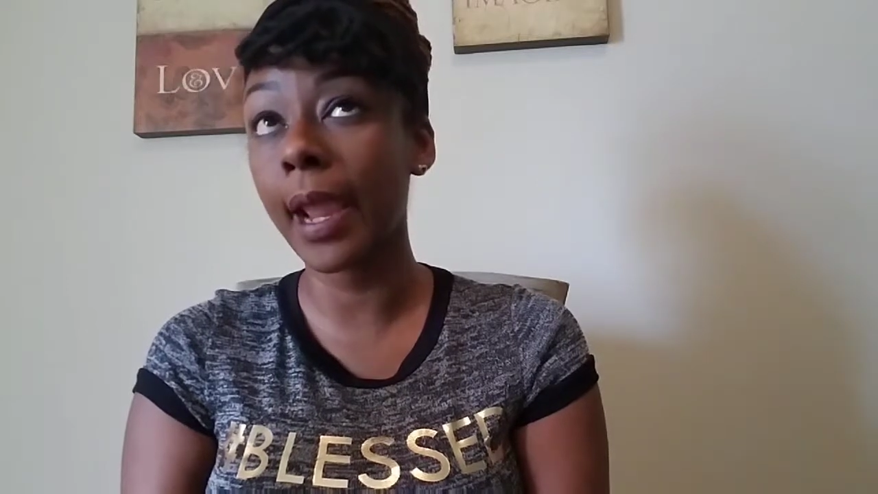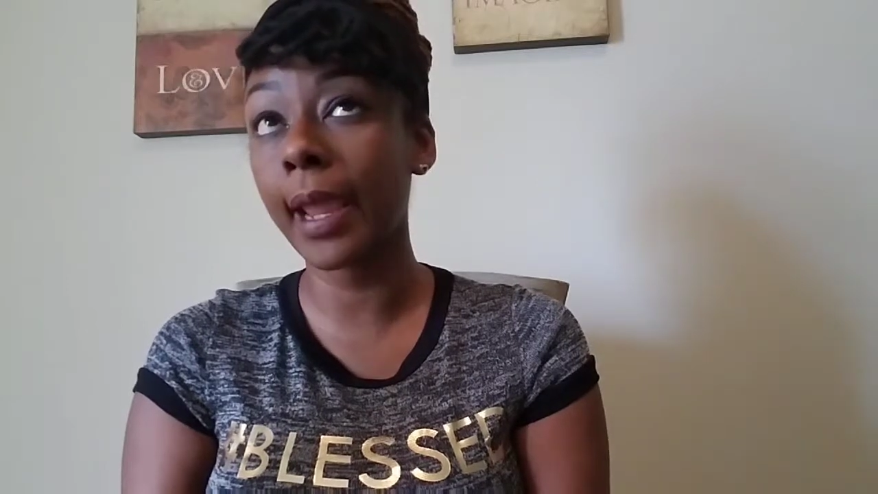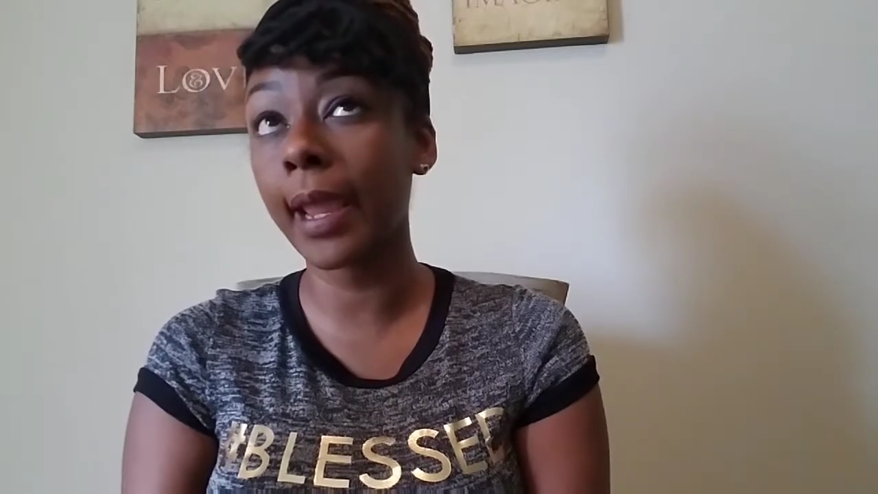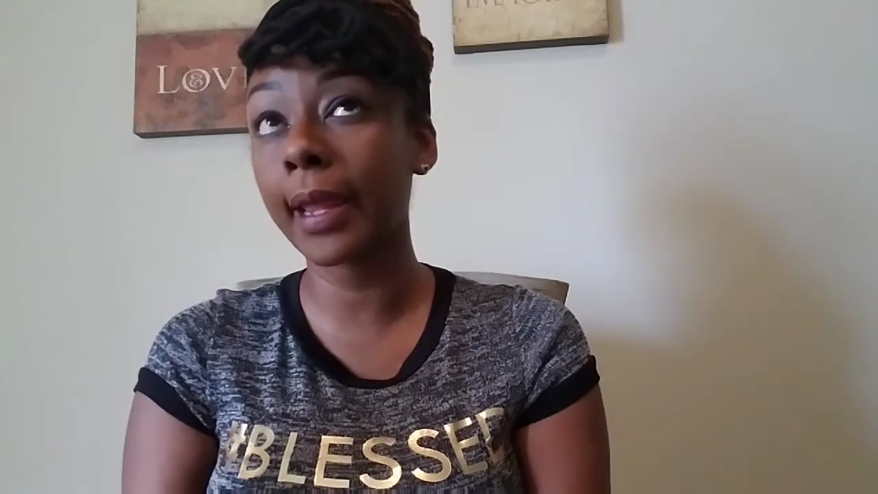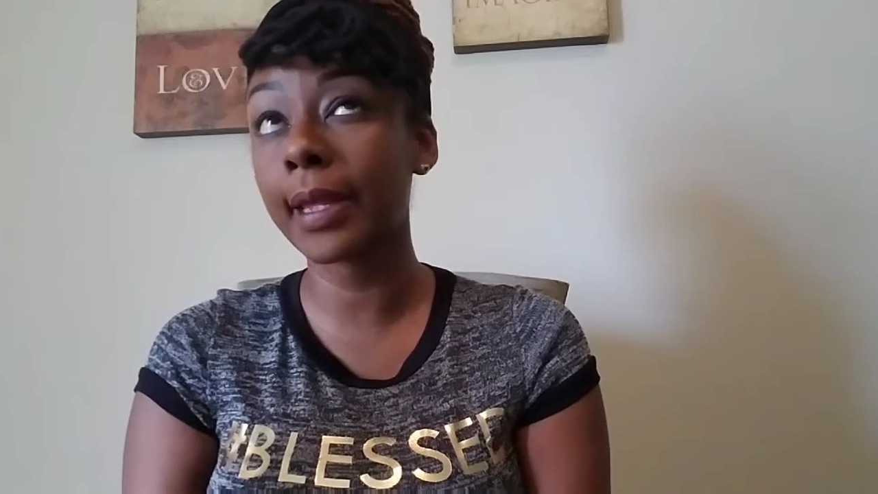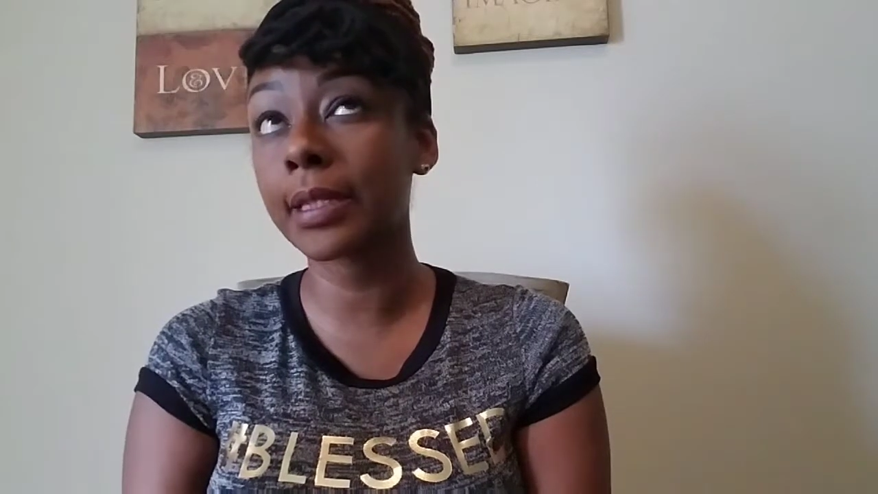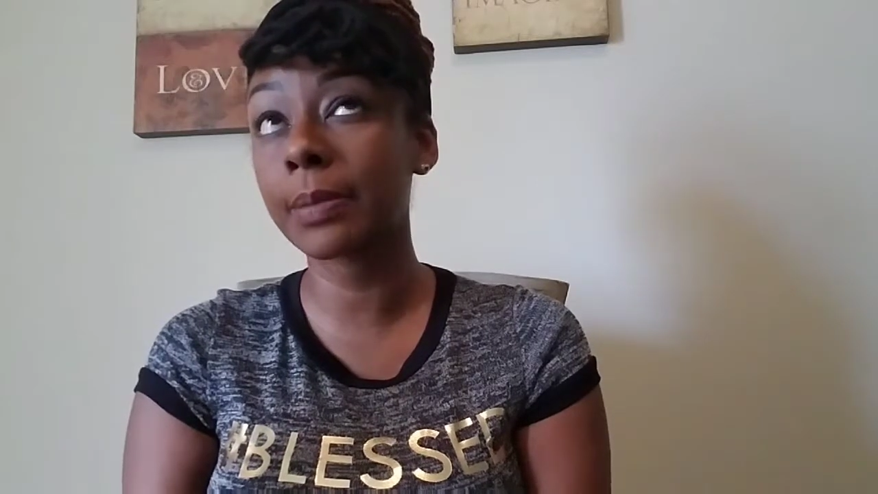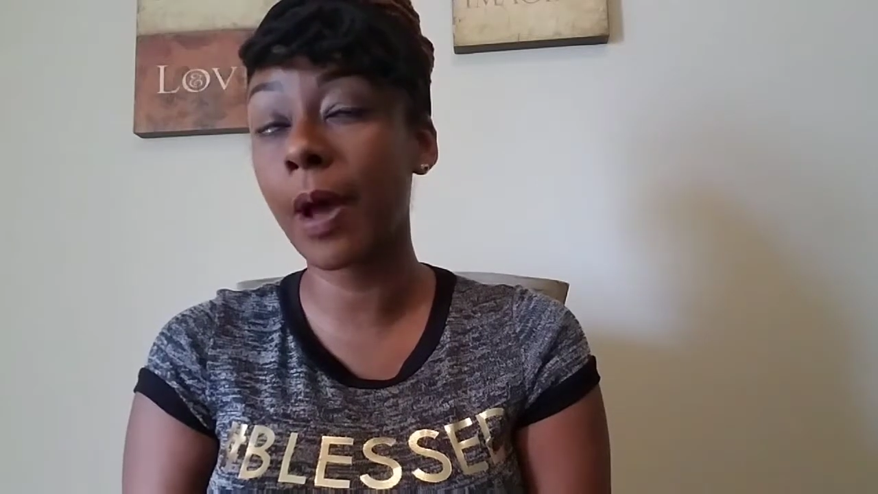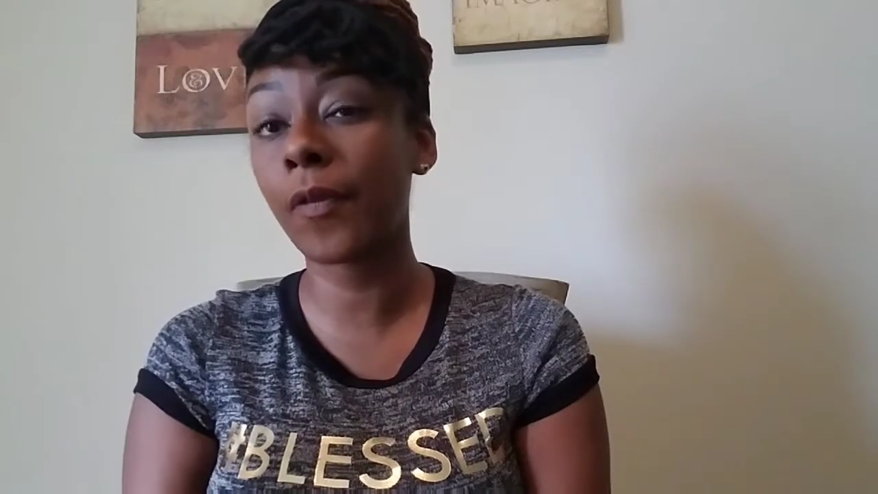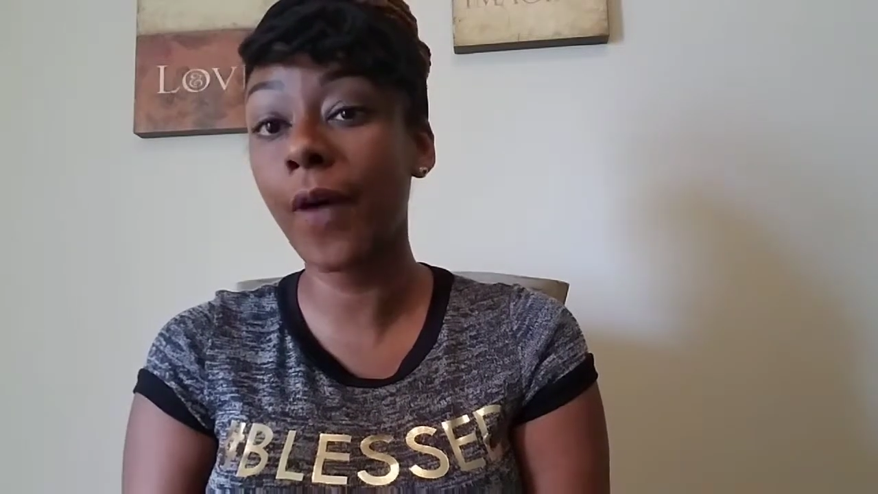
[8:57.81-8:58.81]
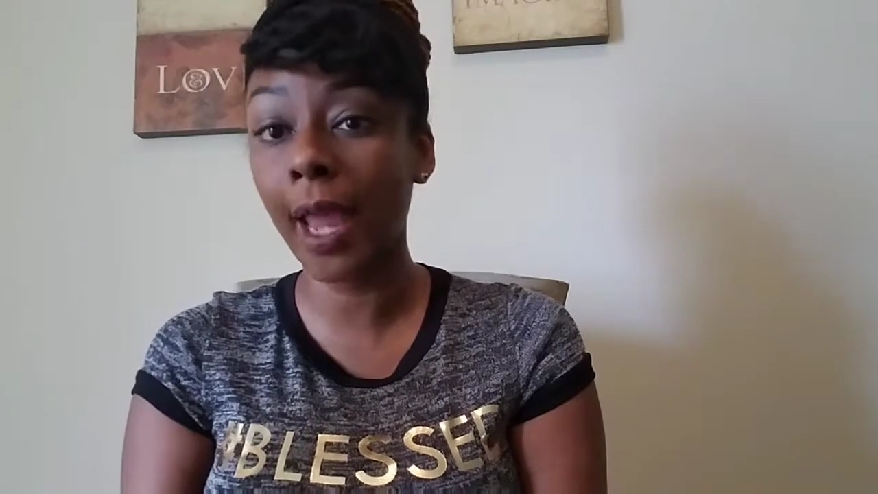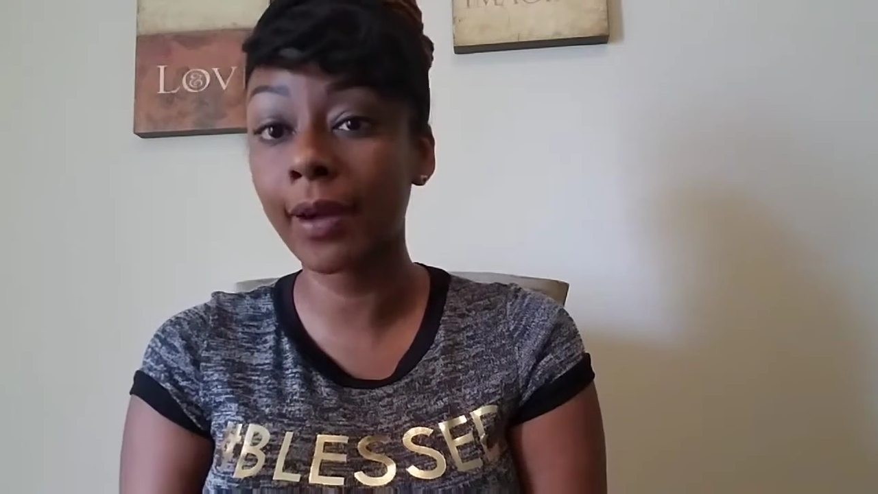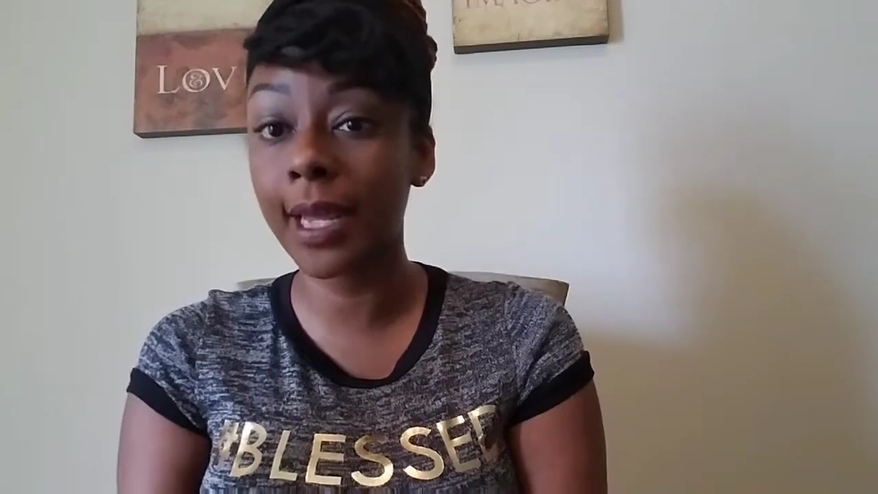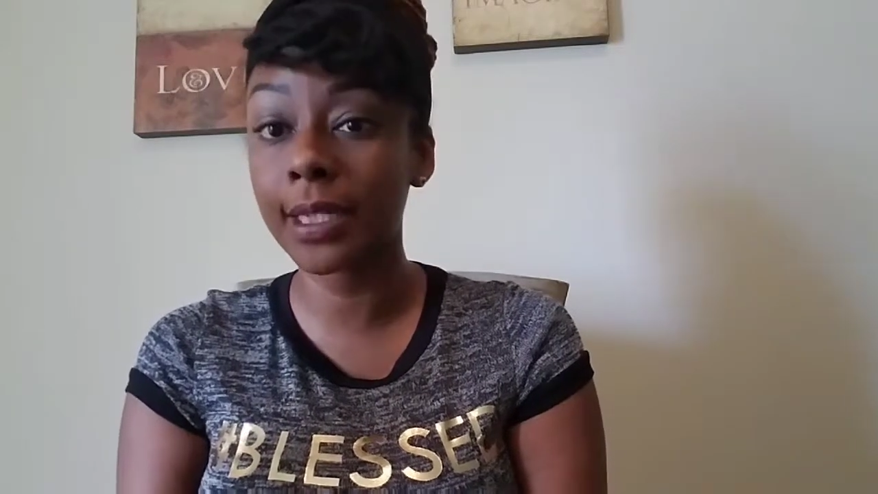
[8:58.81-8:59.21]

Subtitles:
And it's about 5